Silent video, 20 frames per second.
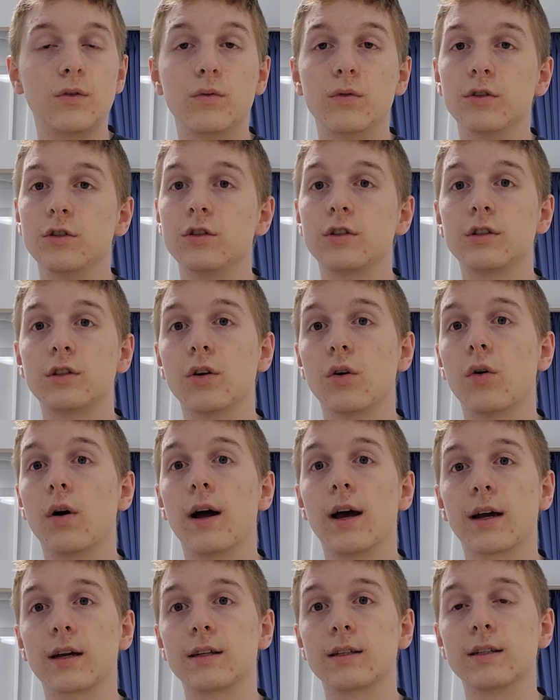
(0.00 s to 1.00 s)
so
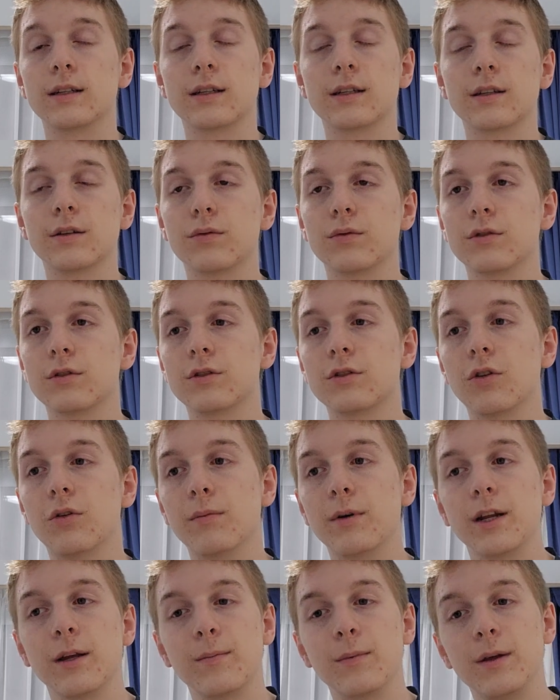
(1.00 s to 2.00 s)
hectic. There were so
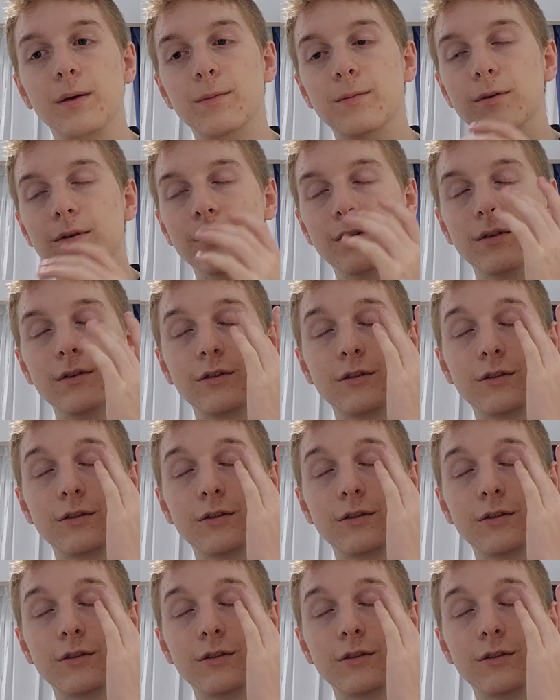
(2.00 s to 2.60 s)
many people,